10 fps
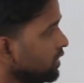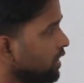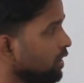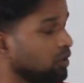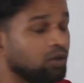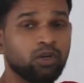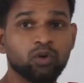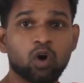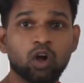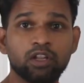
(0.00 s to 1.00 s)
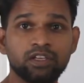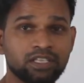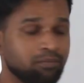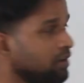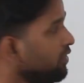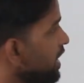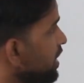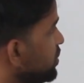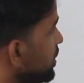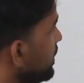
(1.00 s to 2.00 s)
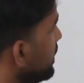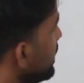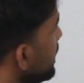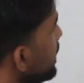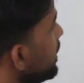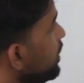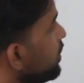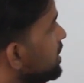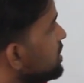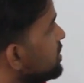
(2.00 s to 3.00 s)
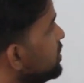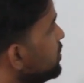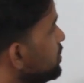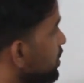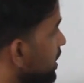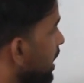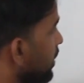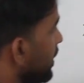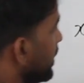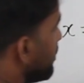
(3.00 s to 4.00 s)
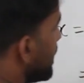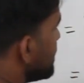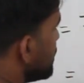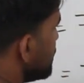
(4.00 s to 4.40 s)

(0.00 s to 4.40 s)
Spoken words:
You don't do all this simplification. You can just use your calculator much